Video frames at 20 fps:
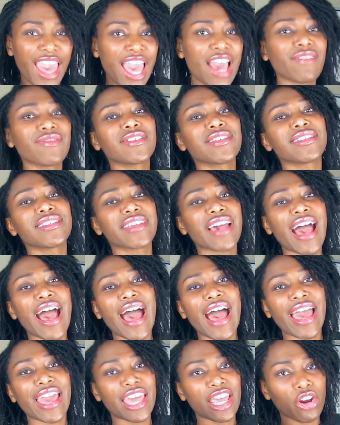have to
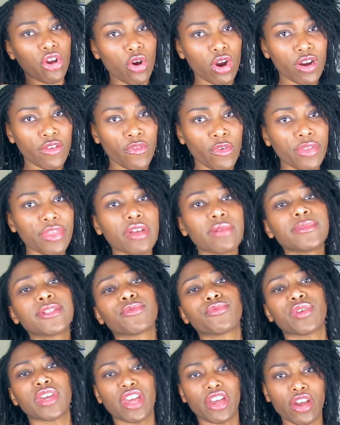die in order for them
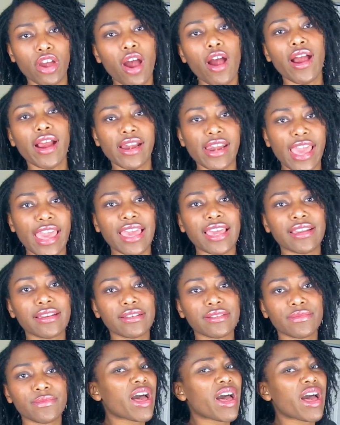to reincarnate.